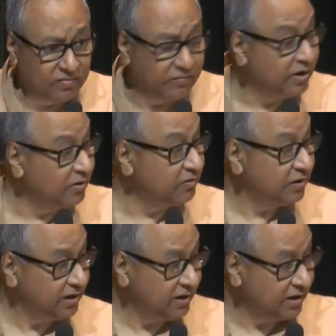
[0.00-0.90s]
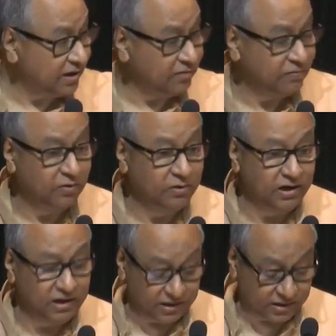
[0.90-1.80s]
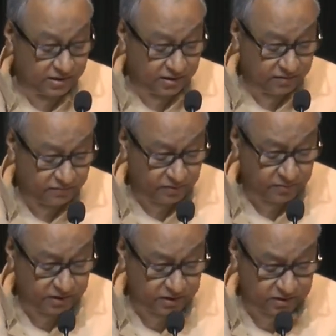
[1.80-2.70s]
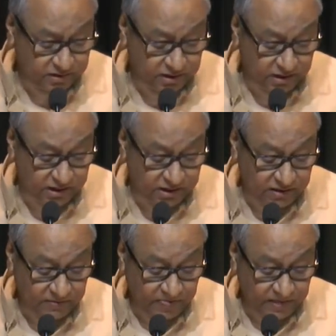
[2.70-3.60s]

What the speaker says: When I was sitting there, I found a letter from a girl